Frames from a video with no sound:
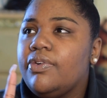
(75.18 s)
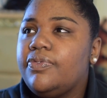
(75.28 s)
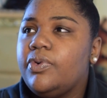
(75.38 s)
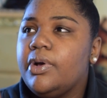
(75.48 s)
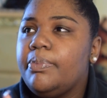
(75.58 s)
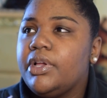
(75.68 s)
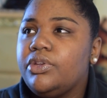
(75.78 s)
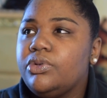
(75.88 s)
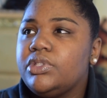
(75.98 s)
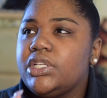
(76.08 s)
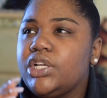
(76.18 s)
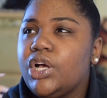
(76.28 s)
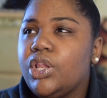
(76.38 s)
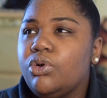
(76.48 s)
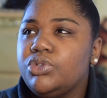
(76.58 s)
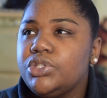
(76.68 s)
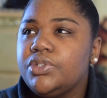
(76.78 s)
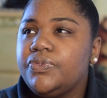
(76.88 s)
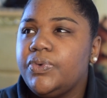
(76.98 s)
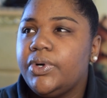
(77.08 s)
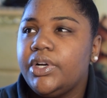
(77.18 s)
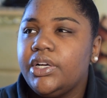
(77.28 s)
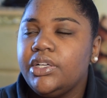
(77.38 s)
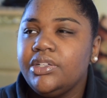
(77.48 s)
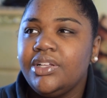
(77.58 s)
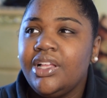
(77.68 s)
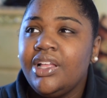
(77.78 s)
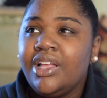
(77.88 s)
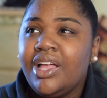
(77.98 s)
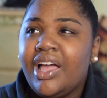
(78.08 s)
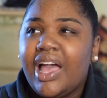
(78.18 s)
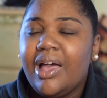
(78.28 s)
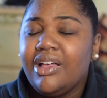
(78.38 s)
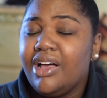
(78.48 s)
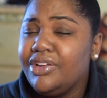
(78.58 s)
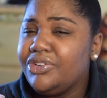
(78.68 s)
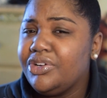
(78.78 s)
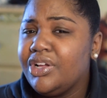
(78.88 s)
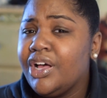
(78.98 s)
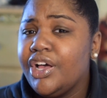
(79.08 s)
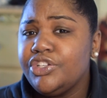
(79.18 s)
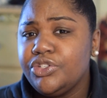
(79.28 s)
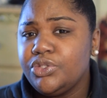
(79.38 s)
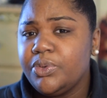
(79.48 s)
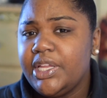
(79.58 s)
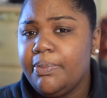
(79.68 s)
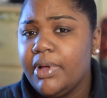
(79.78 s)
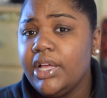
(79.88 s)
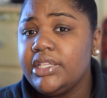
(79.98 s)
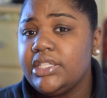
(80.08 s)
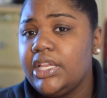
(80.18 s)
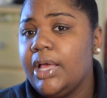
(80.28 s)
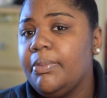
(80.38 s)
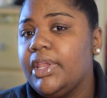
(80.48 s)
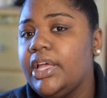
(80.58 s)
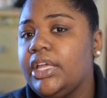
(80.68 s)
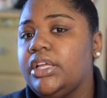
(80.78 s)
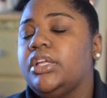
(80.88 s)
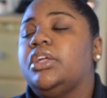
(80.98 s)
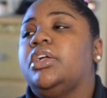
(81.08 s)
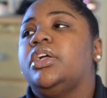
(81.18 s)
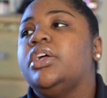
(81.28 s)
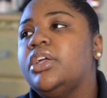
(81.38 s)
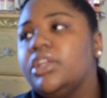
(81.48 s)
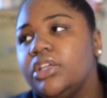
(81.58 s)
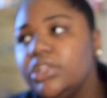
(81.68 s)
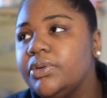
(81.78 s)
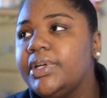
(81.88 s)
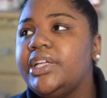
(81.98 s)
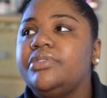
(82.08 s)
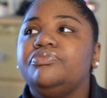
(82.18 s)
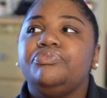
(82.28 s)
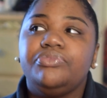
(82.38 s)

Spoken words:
4 bundles in a closure for under $120. And I'm like, you know what?